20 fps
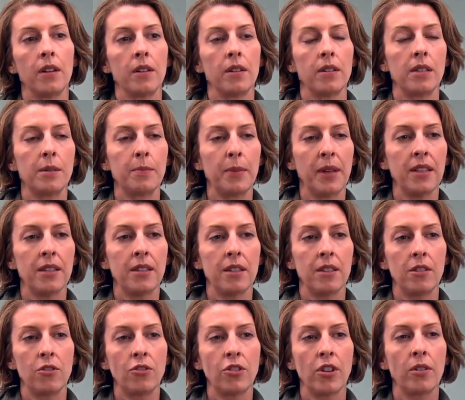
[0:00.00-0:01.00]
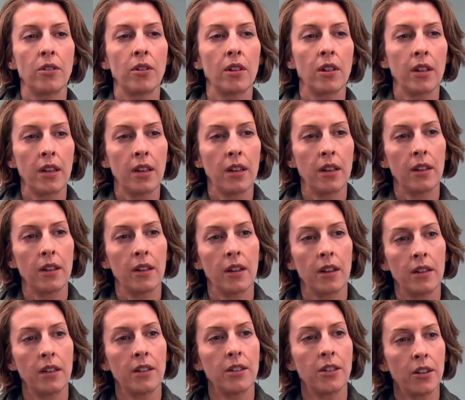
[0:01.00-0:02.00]
spaces generally an
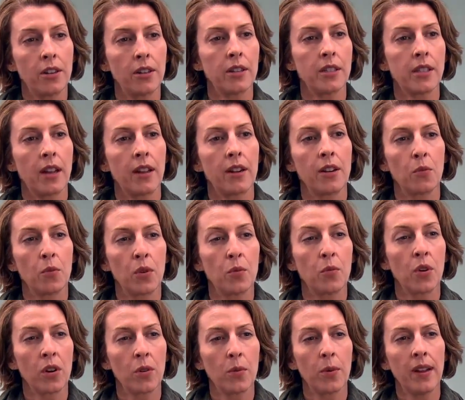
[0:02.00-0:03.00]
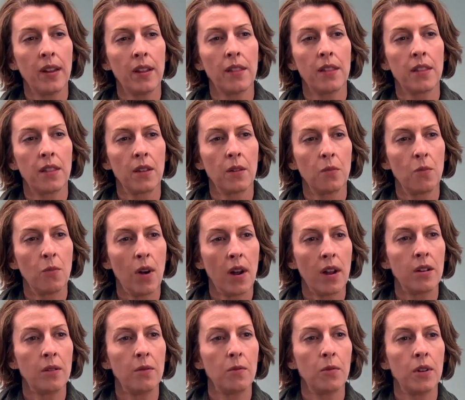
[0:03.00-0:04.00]
interior designer would work with.
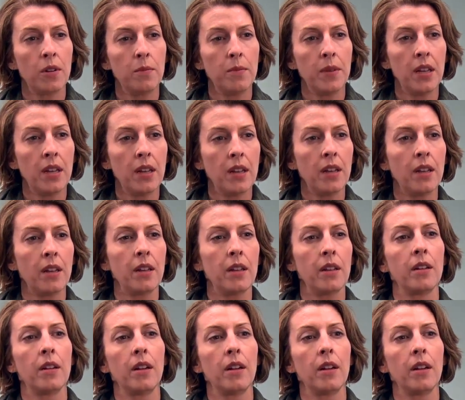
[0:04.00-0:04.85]
One would be